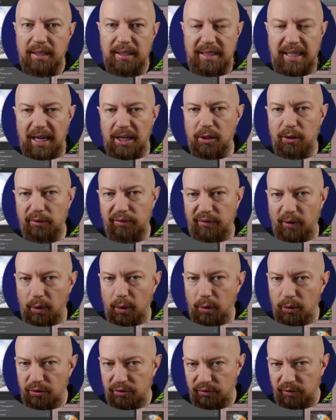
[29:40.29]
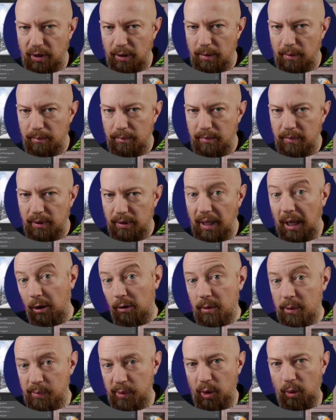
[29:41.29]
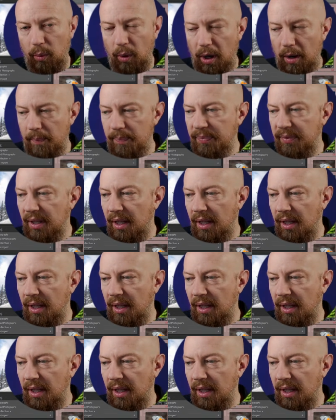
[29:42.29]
get your photos from Lightroom to PureRAW.